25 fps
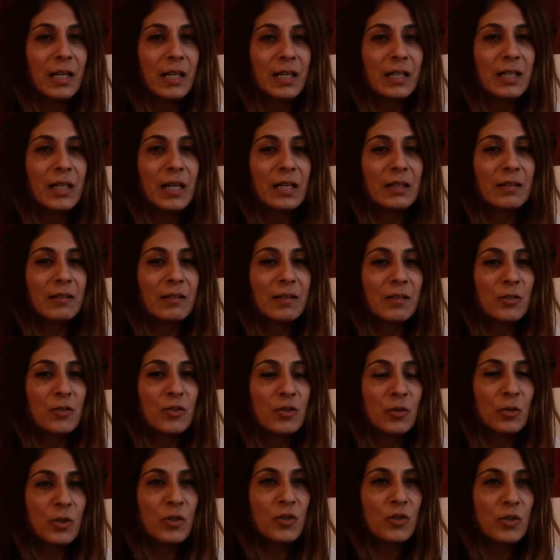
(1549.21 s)
that
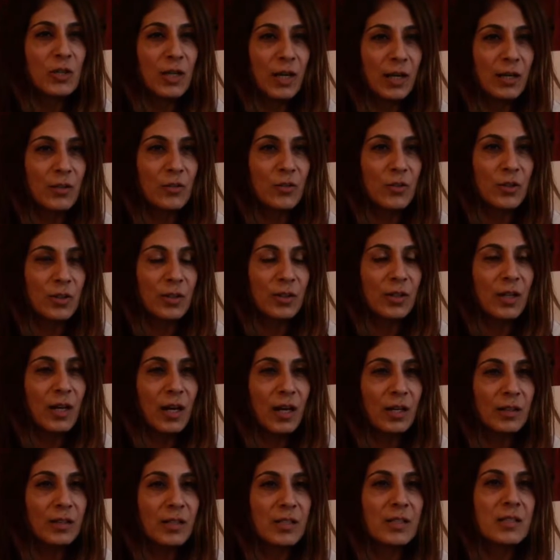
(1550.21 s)
Jewish culture
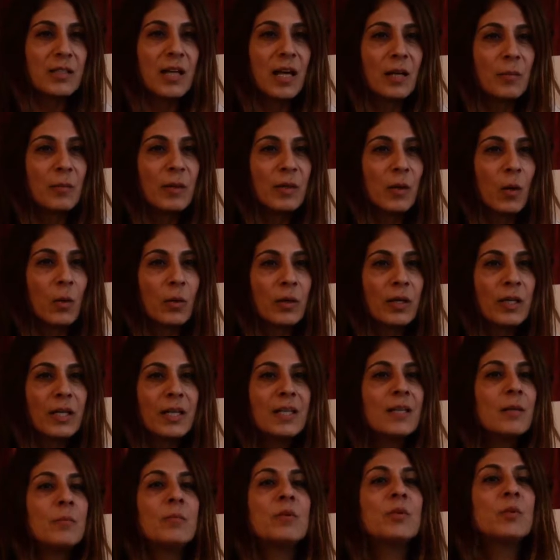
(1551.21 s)
does not belong
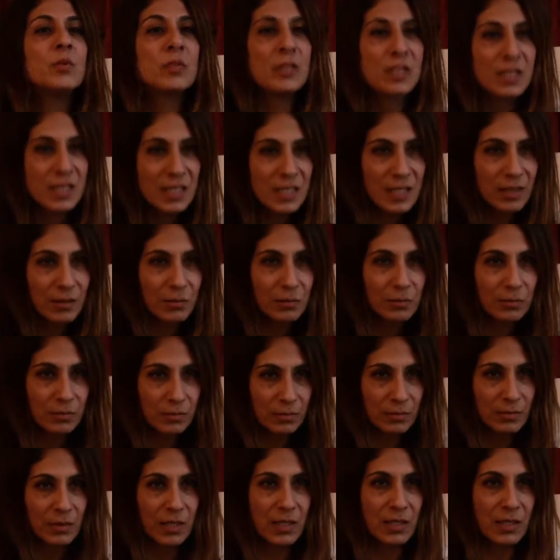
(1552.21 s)
in a museum
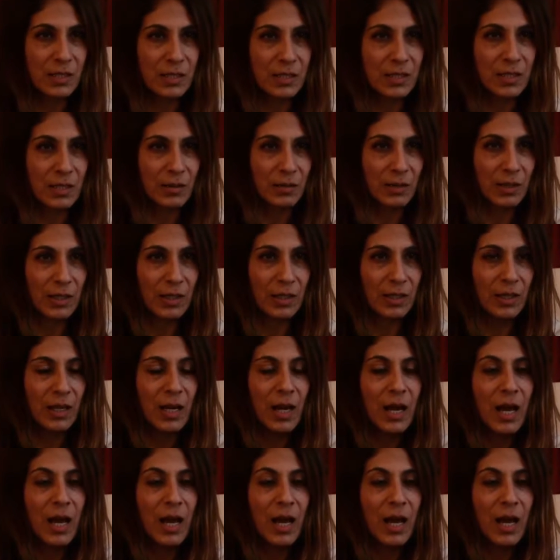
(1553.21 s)
necessarily.